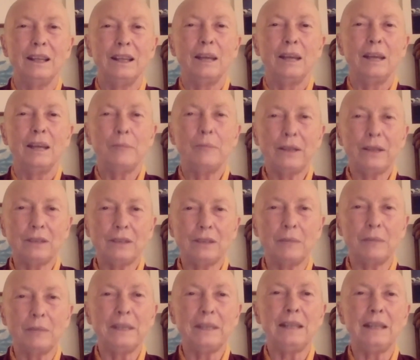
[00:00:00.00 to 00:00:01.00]
Male
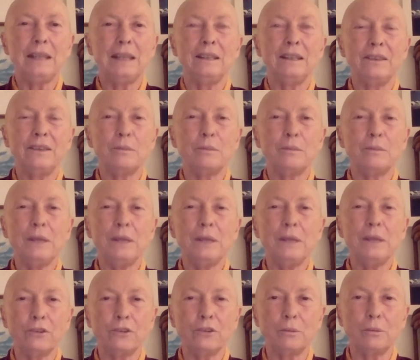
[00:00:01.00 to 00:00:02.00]
dominated. The
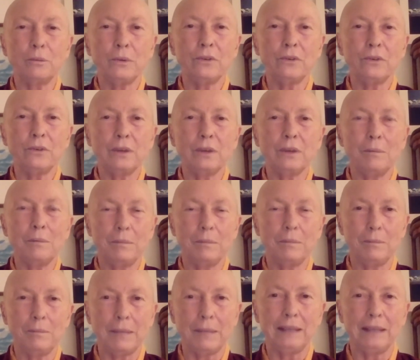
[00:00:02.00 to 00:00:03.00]
speakers are mostly
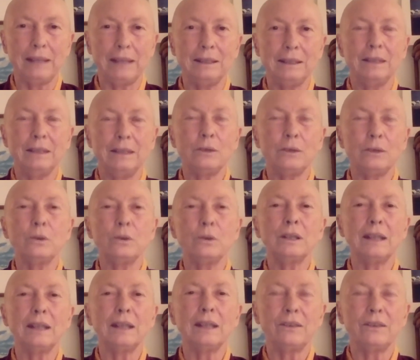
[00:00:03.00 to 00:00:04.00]
men. The
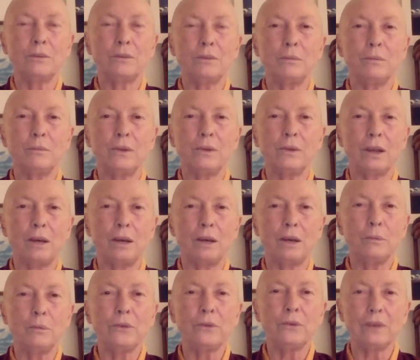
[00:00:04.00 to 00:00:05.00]
organizers are
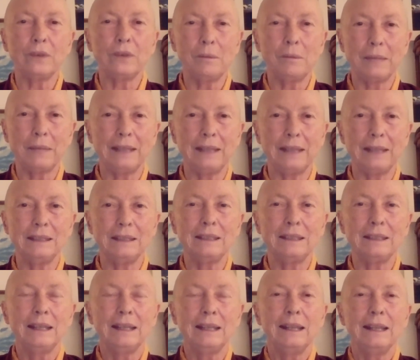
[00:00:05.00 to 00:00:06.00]
mostly men
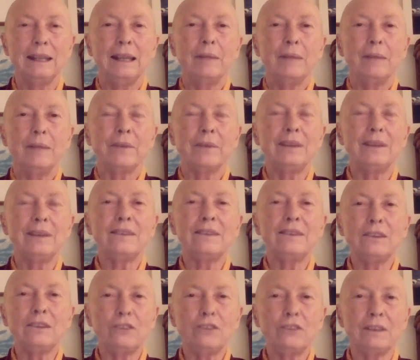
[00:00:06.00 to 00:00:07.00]
the
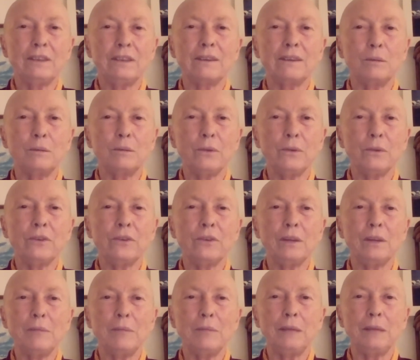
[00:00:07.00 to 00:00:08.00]
decisions are
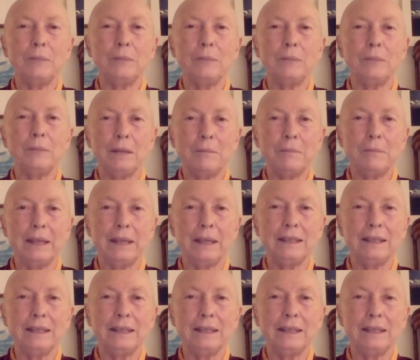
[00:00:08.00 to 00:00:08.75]
mostly made by men.